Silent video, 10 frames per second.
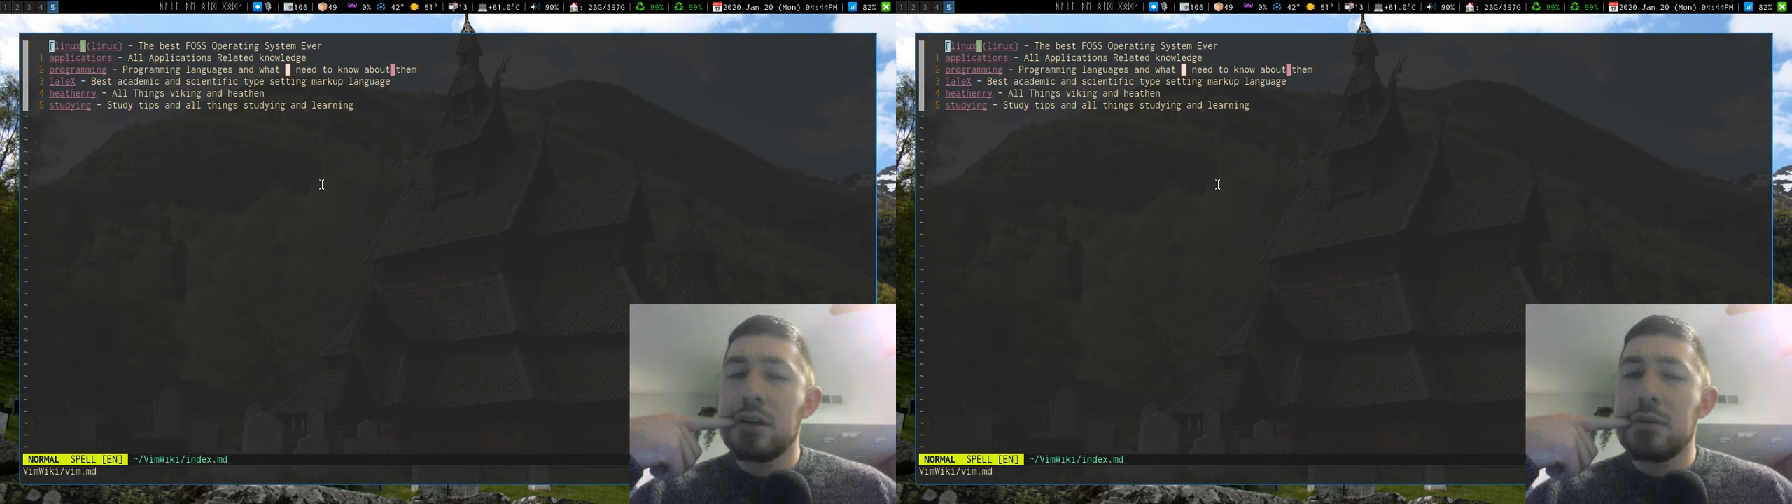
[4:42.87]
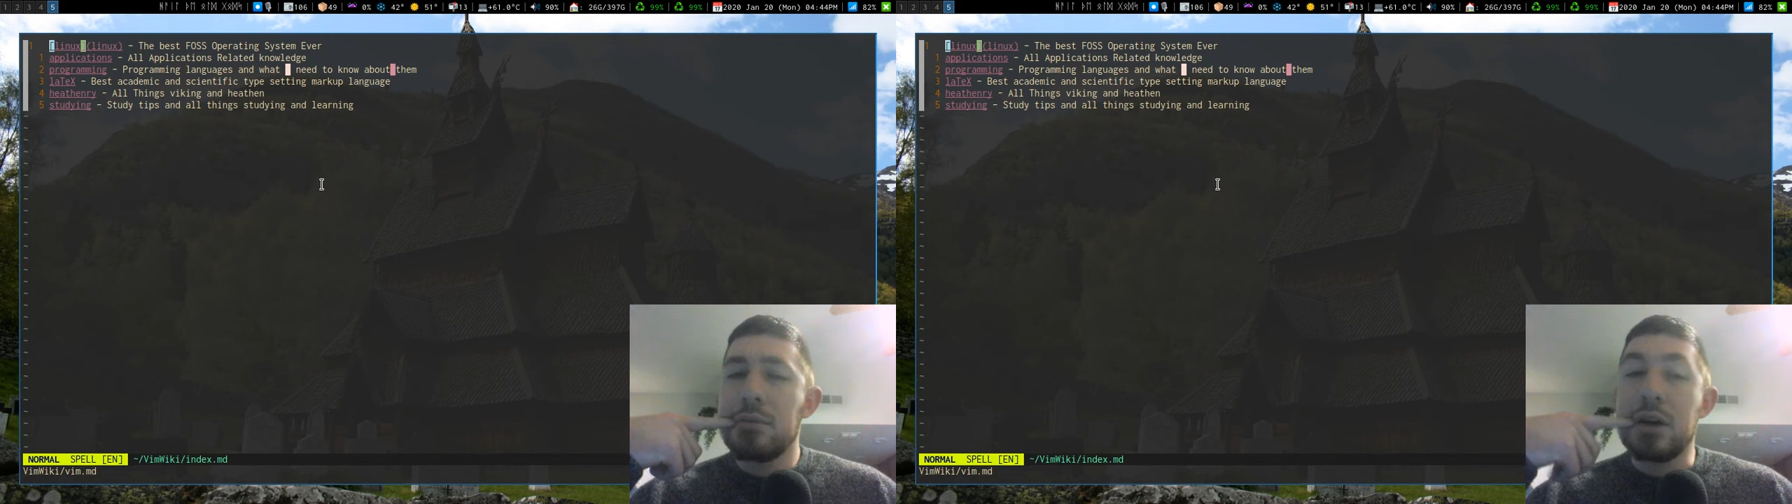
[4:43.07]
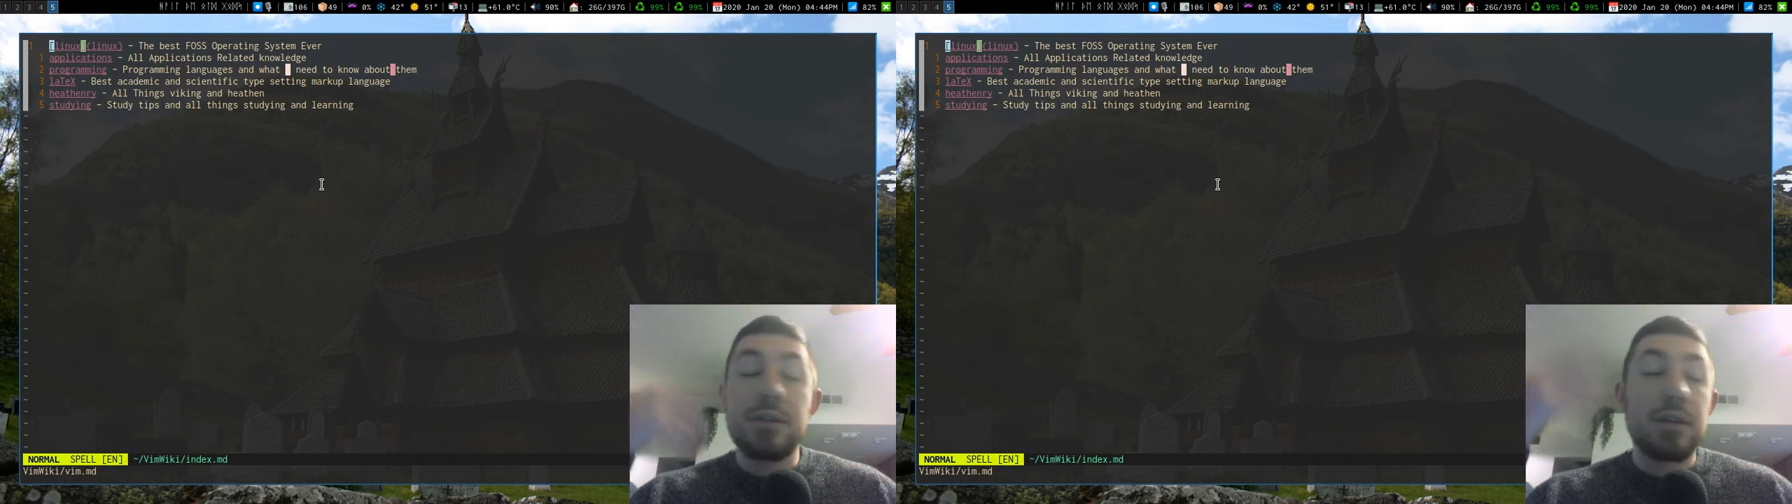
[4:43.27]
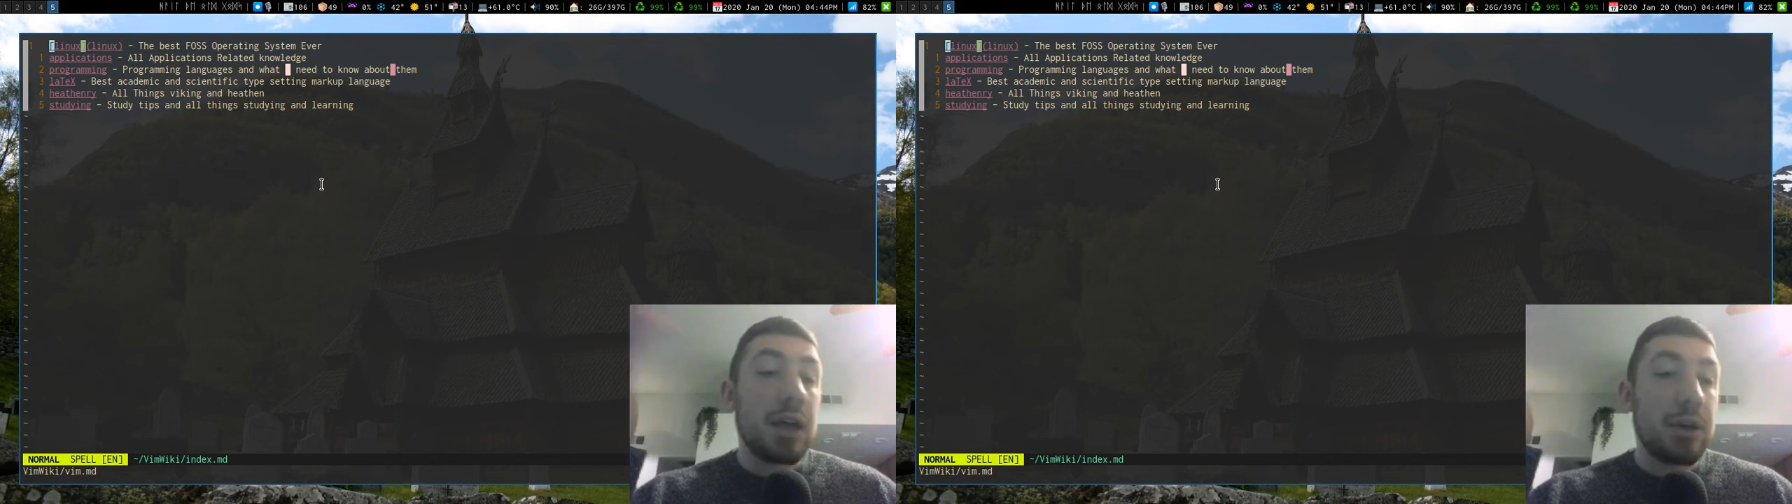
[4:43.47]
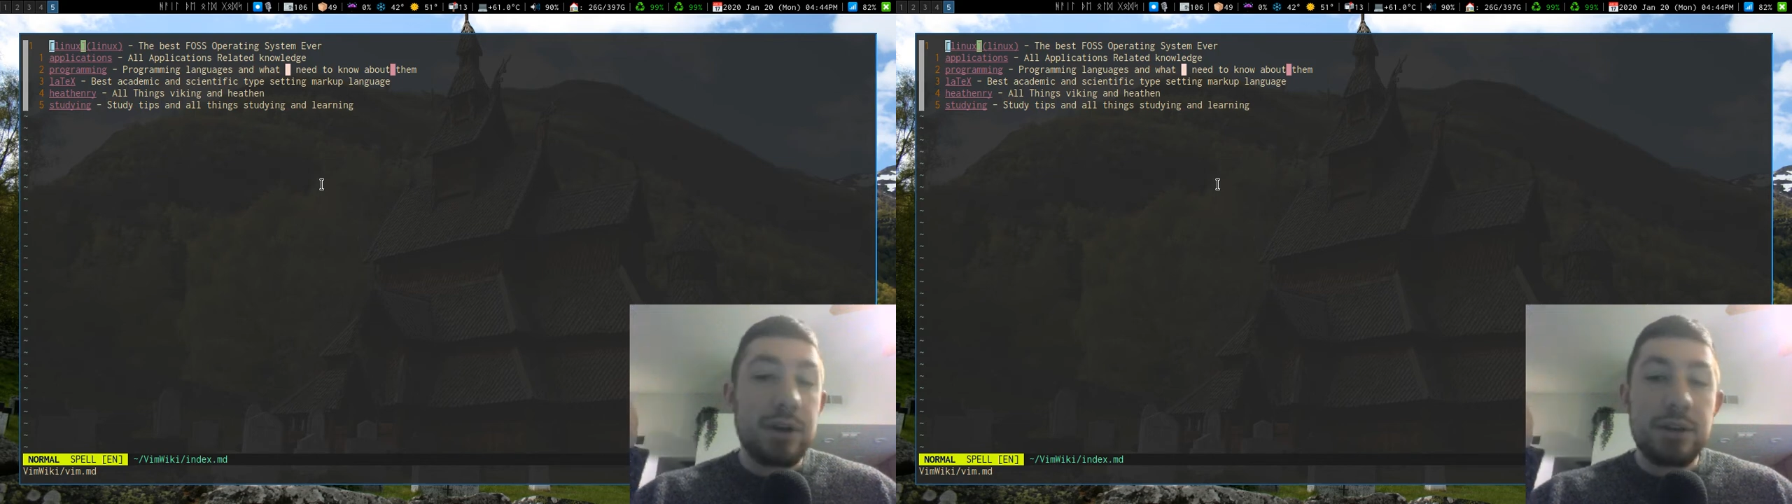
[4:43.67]
But
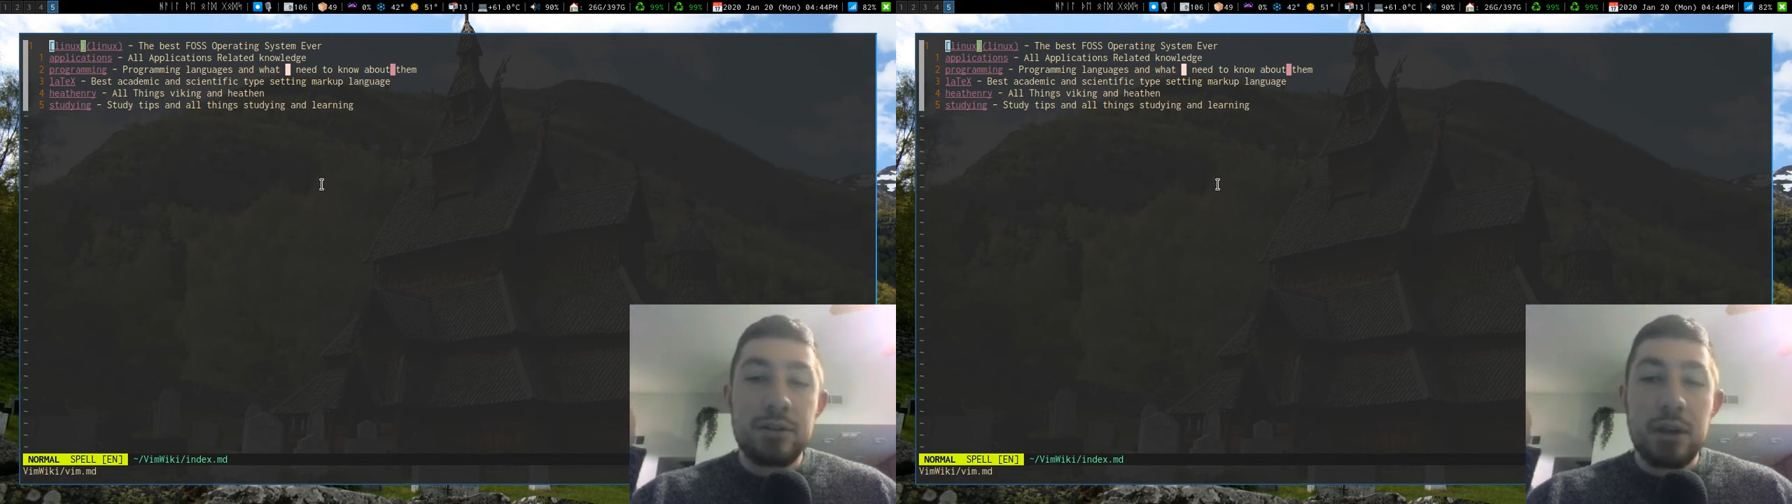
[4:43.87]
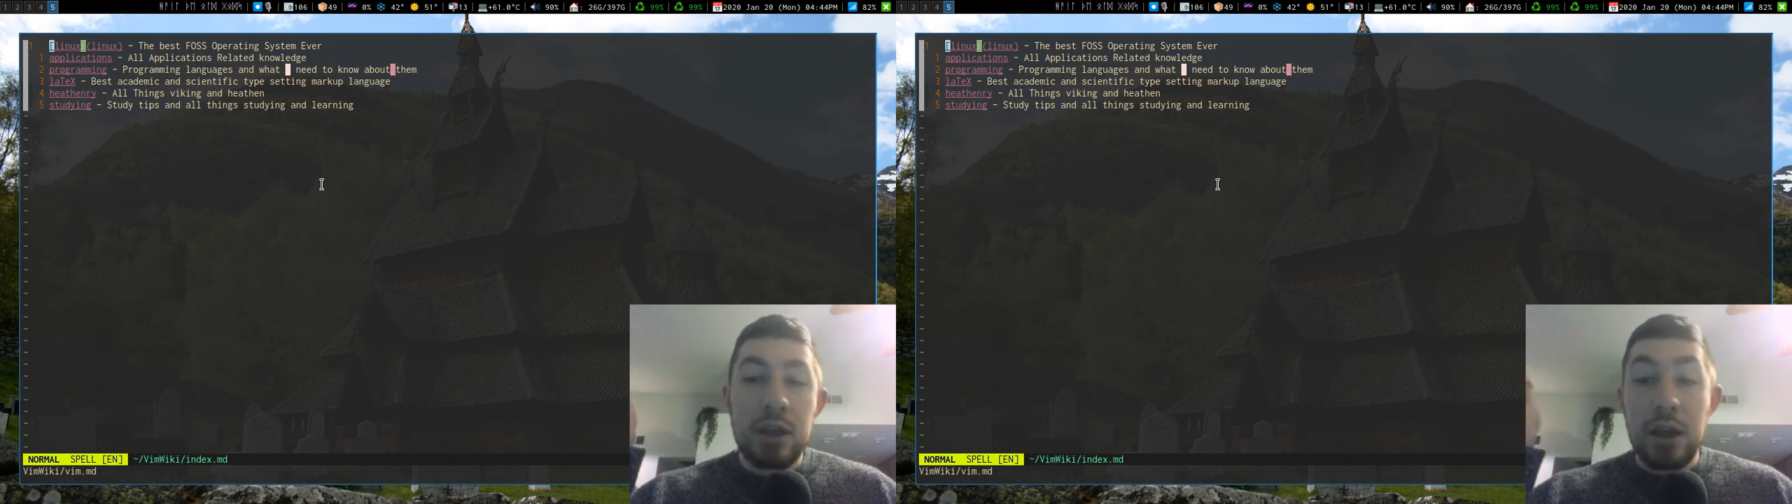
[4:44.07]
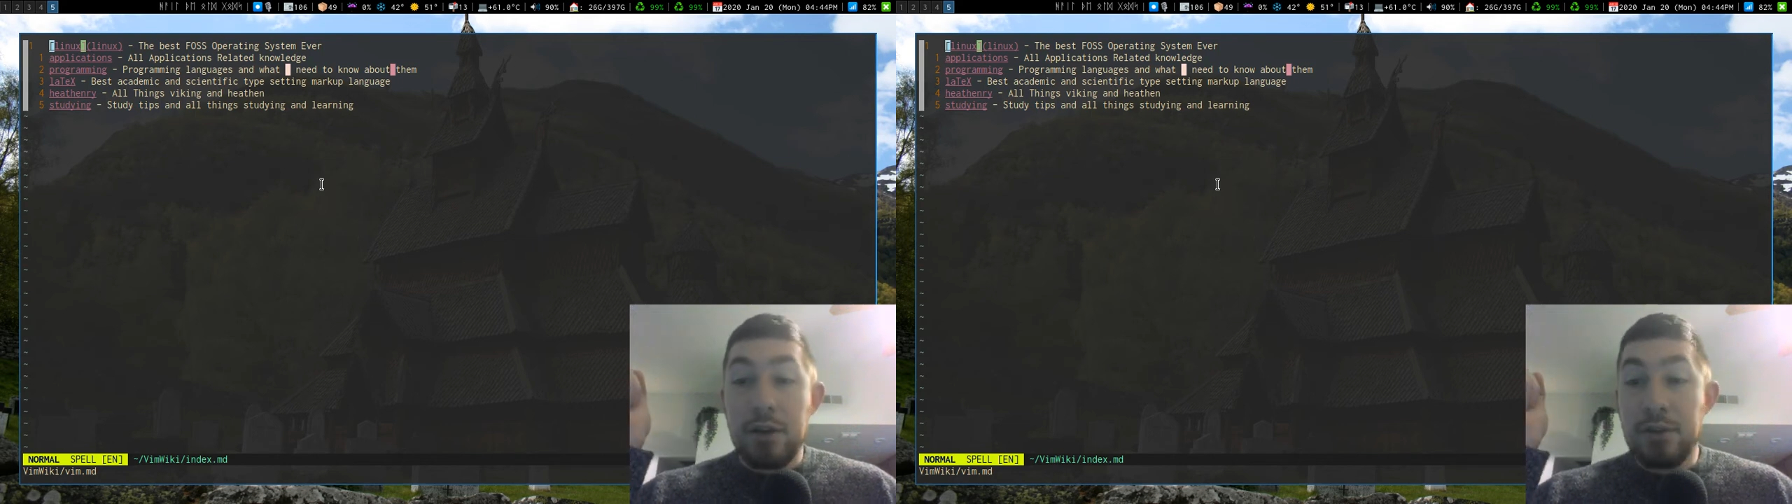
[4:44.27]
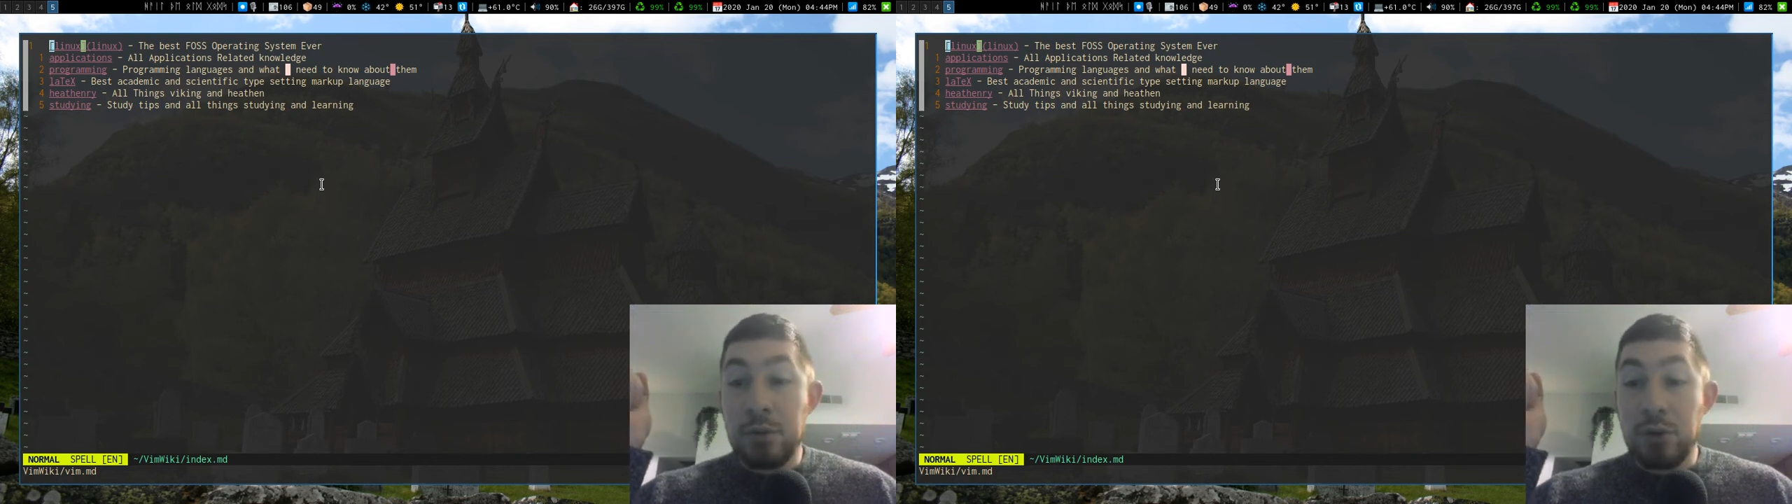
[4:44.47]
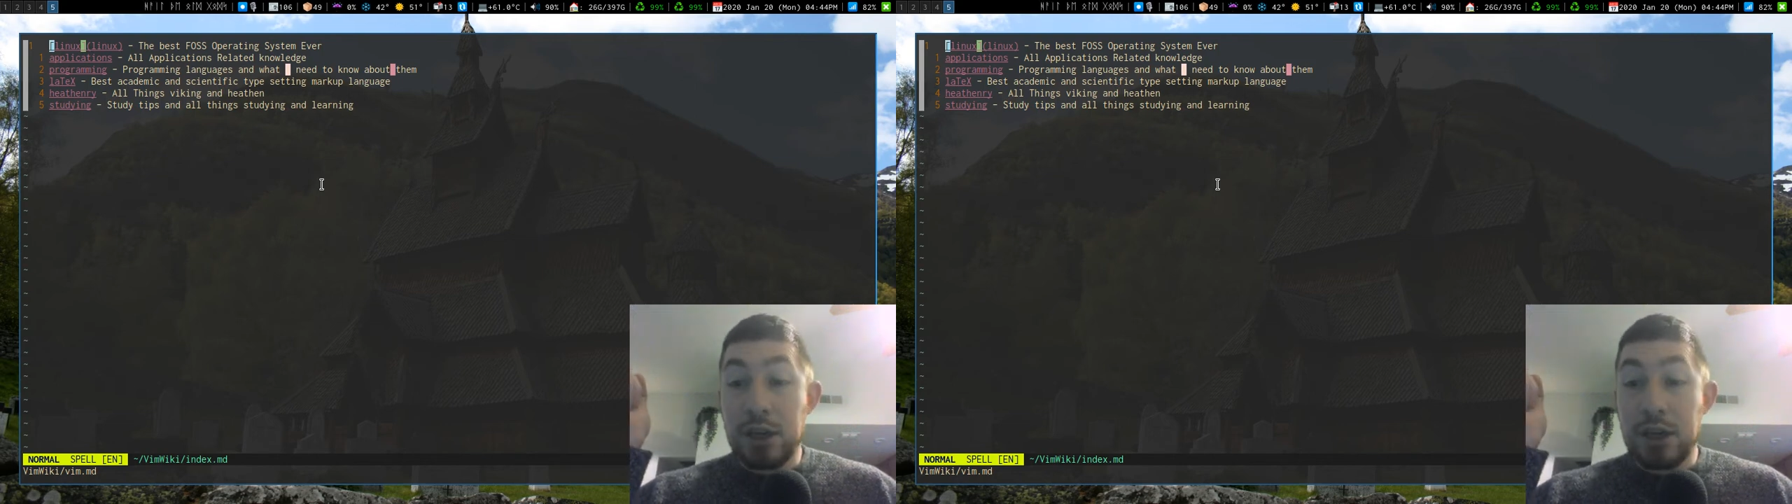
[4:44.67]
anyways,
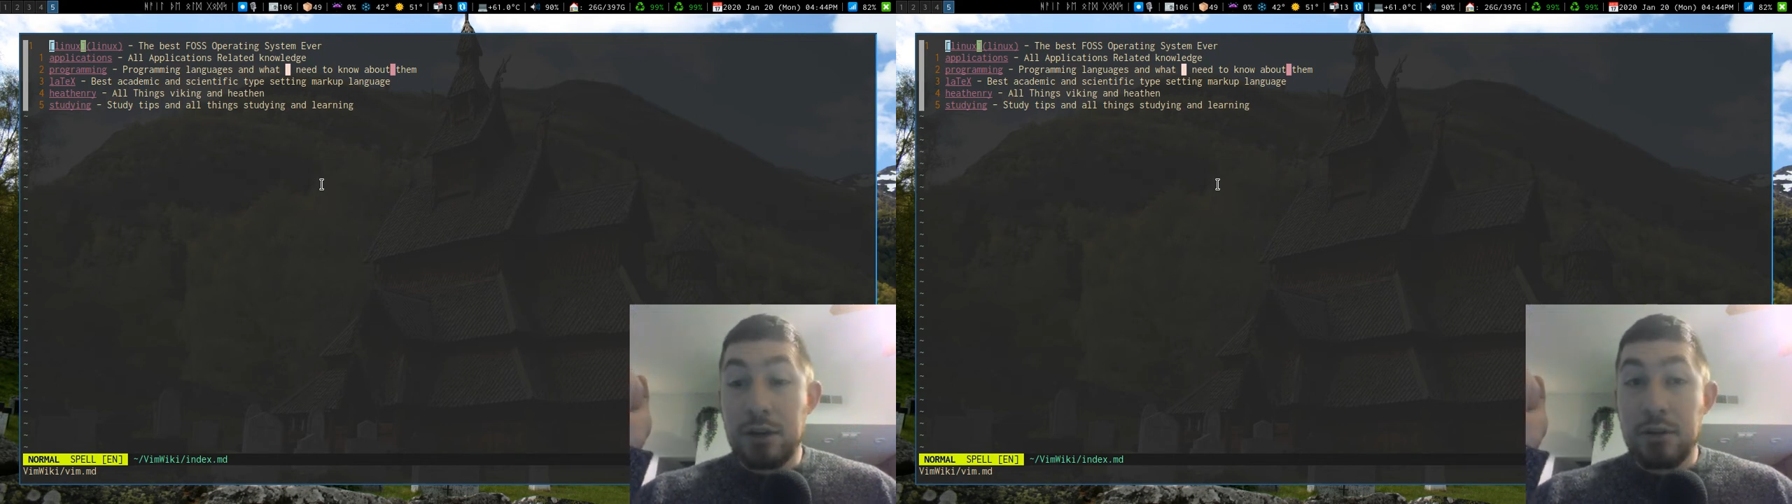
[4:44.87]
VimWiki